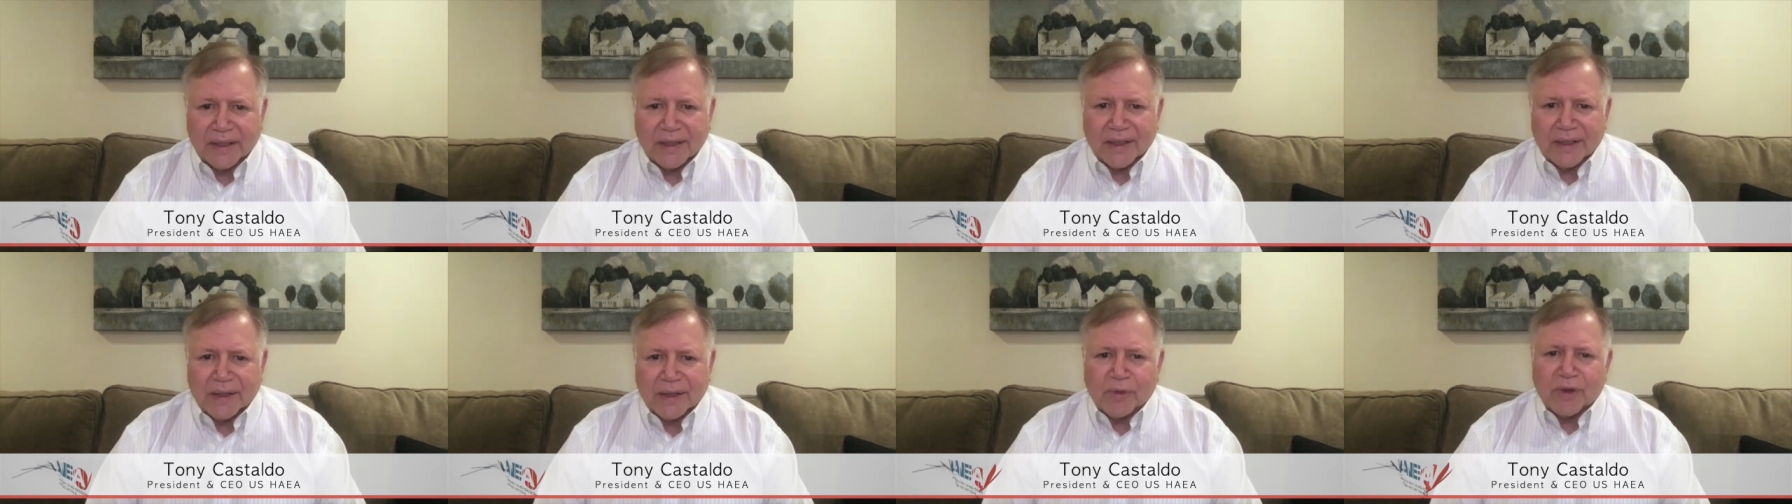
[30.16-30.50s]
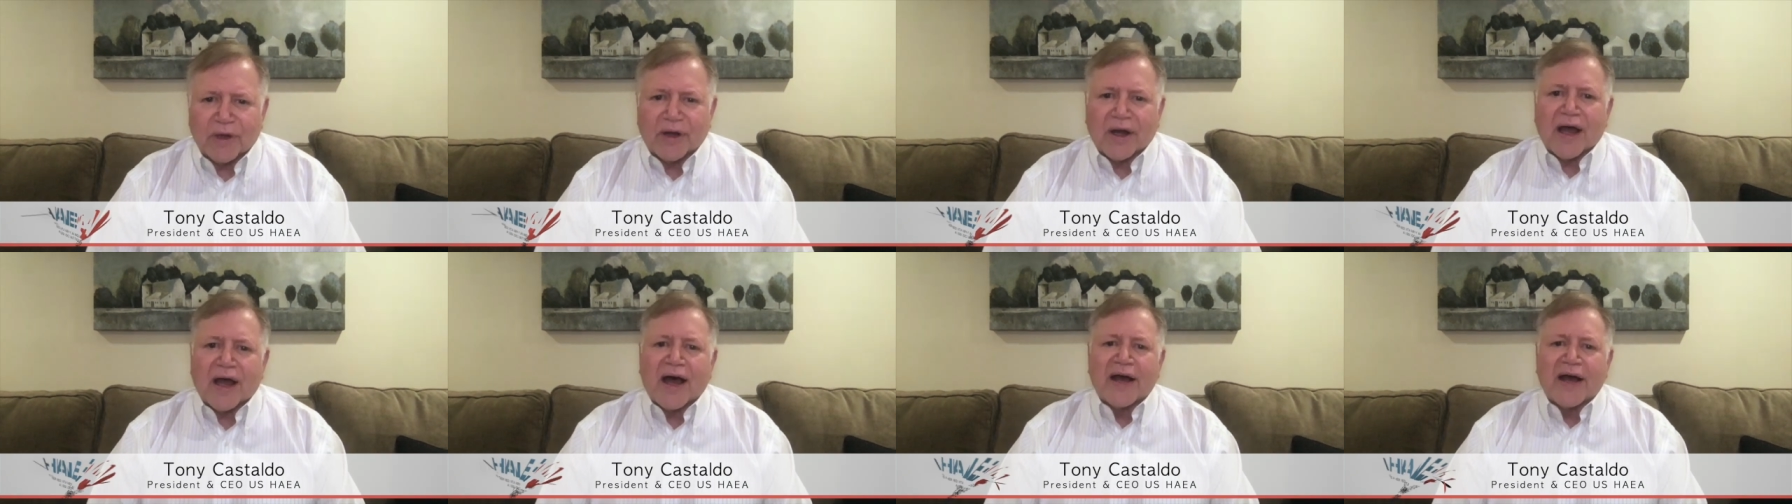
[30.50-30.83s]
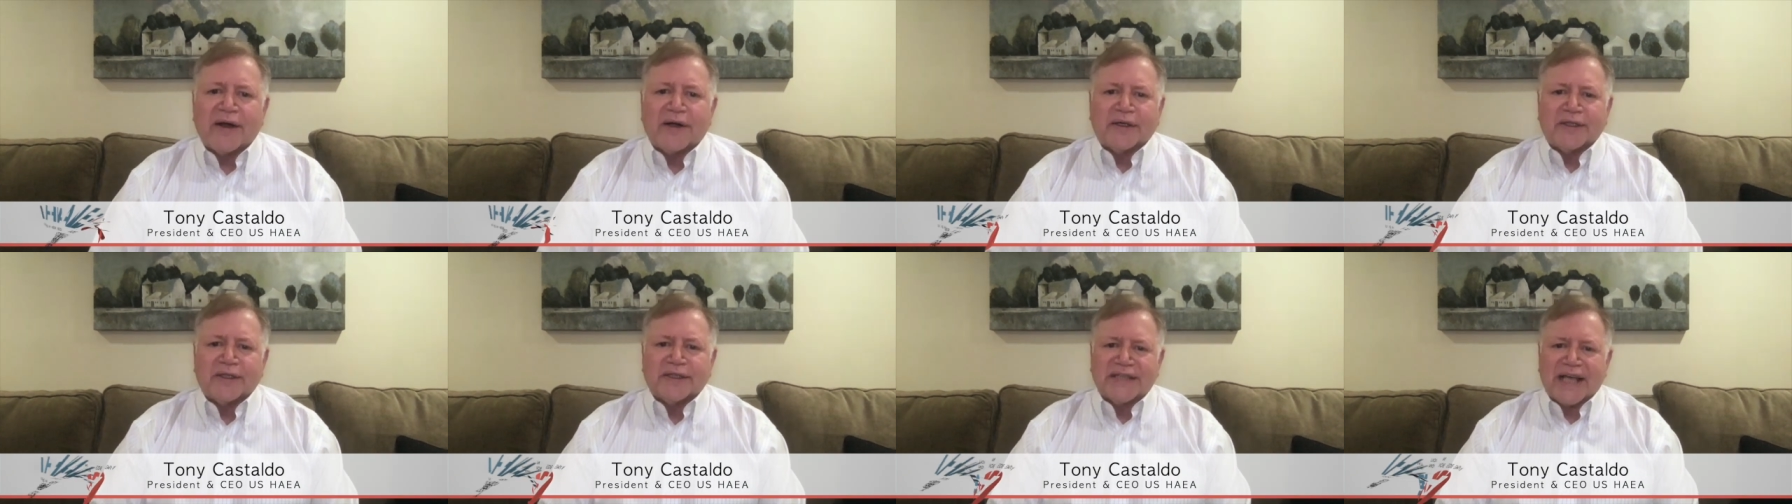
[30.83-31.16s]
We're
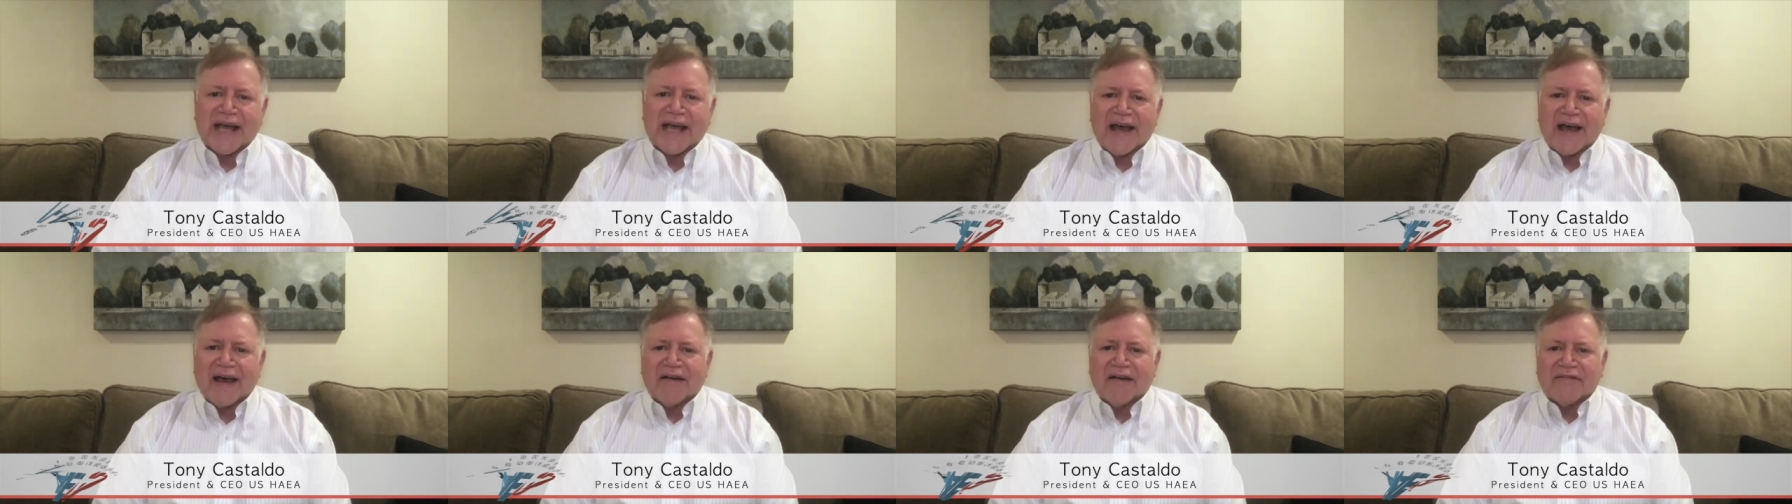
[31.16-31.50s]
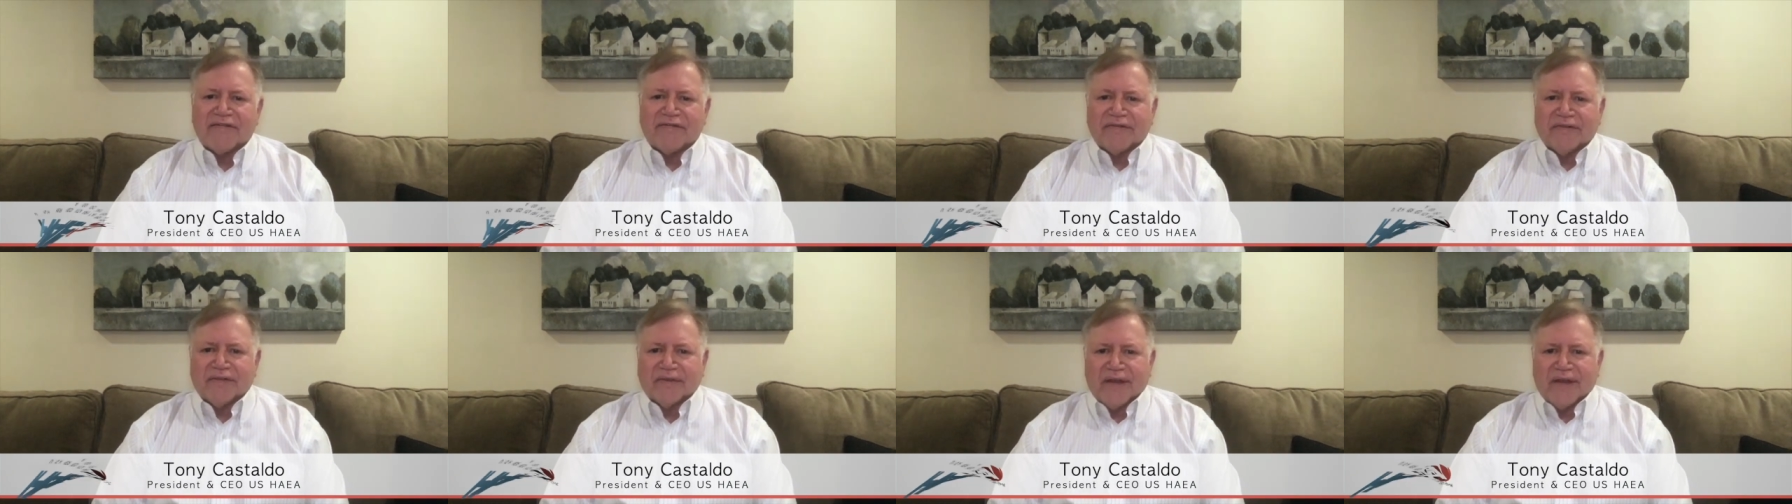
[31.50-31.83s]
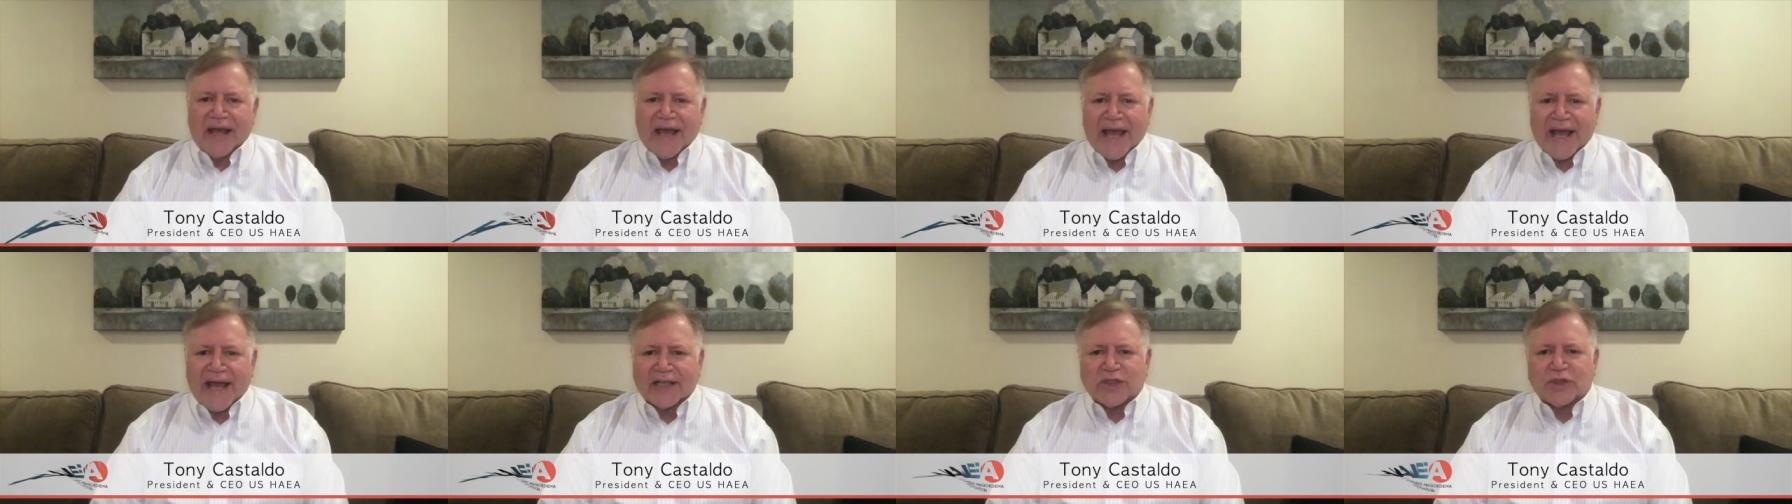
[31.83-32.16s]
honored to have
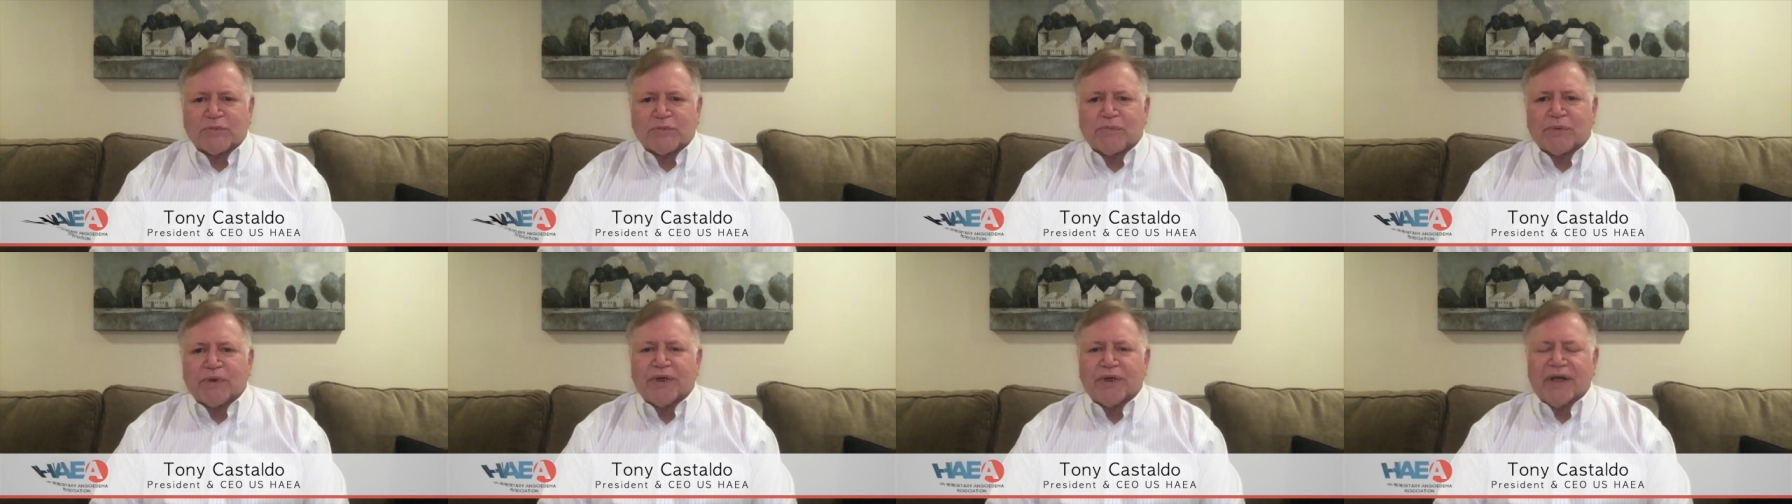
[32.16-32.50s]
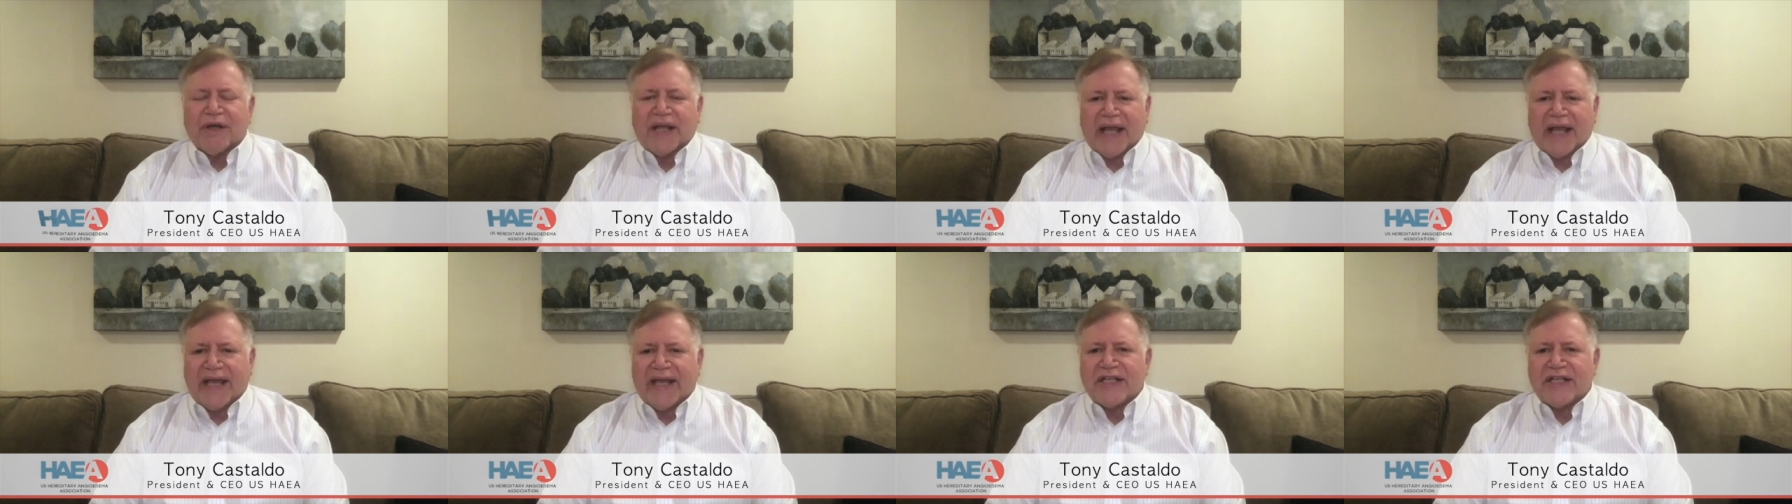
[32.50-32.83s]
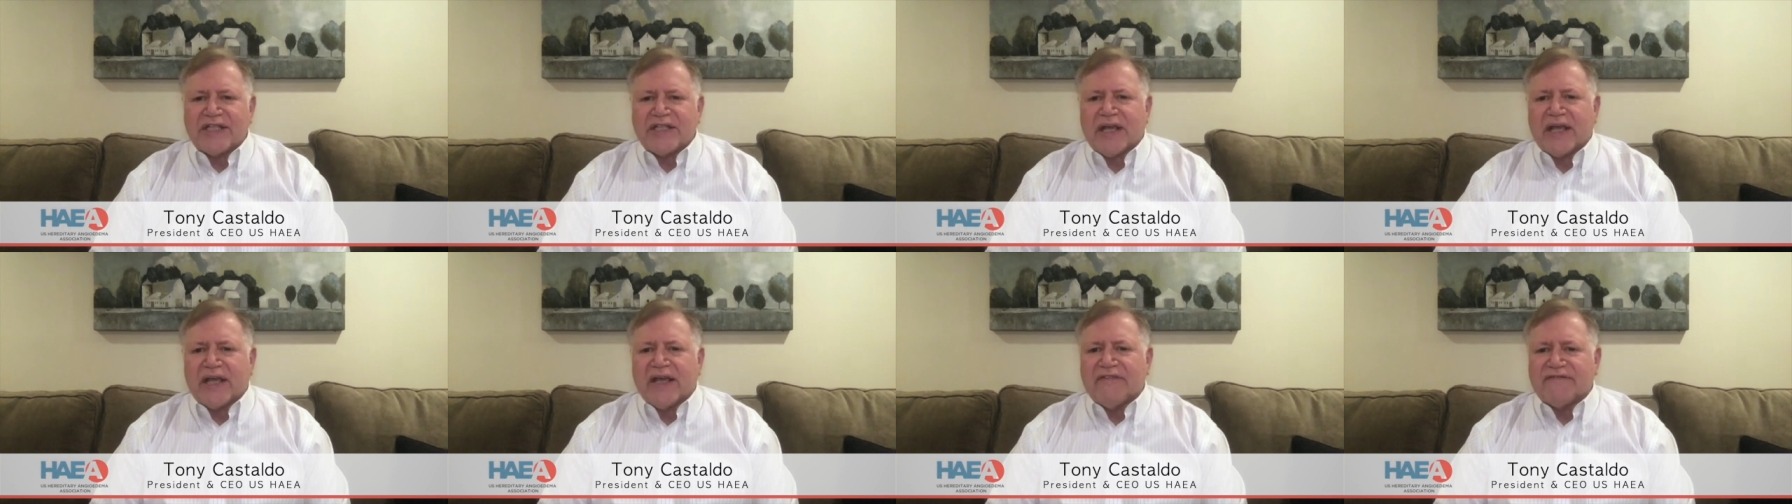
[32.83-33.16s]
expert
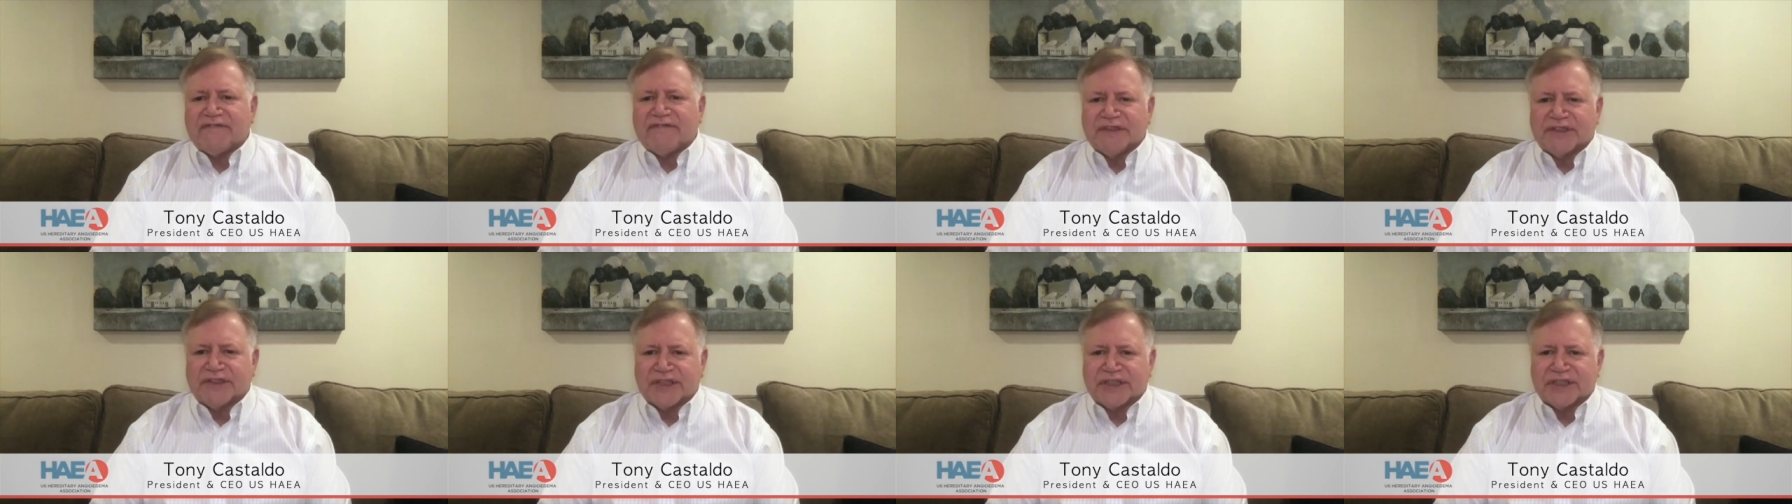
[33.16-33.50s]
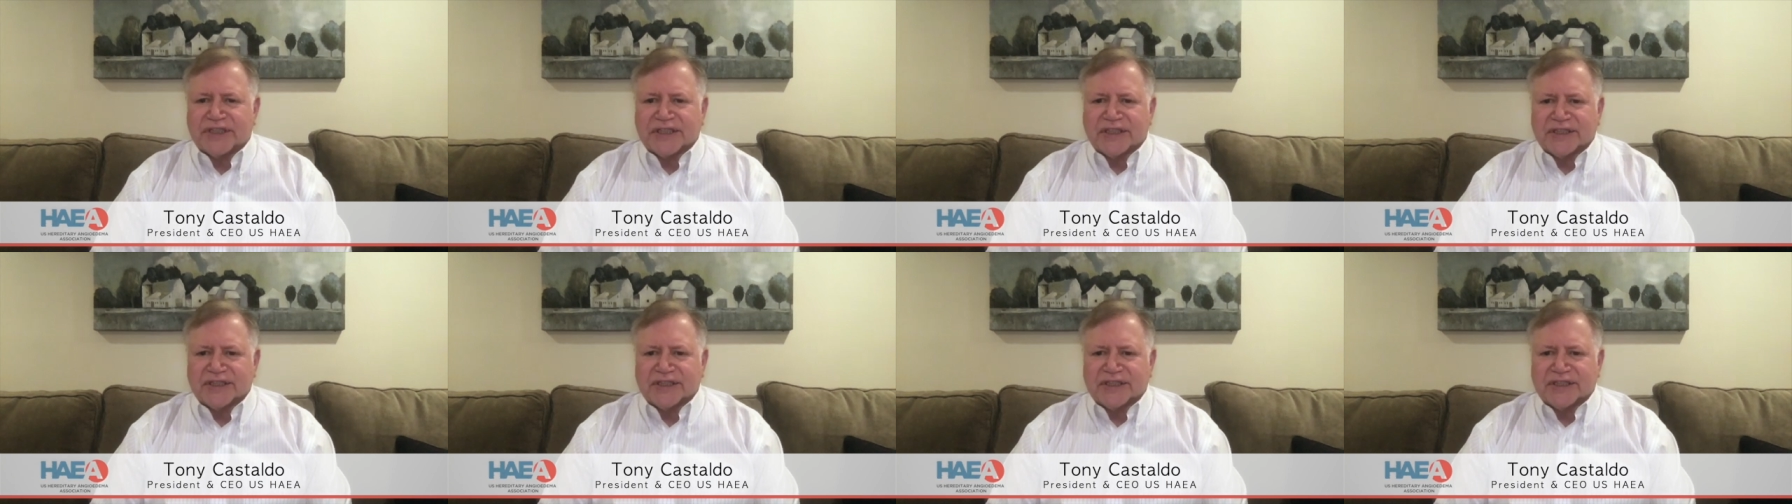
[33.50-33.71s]
HAE physician,